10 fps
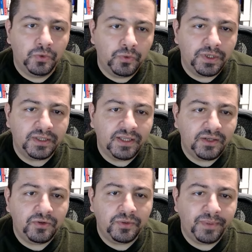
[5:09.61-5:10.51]
who
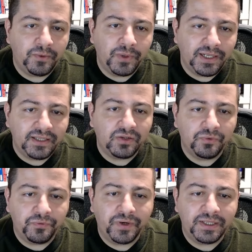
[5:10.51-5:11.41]
continue to be willing
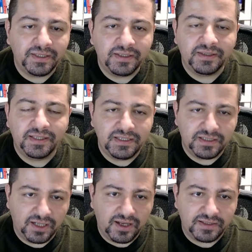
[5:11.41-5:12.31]
to fund
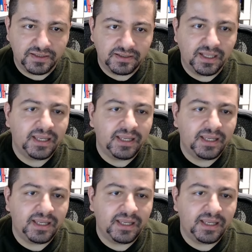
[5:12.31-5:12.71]
these losses.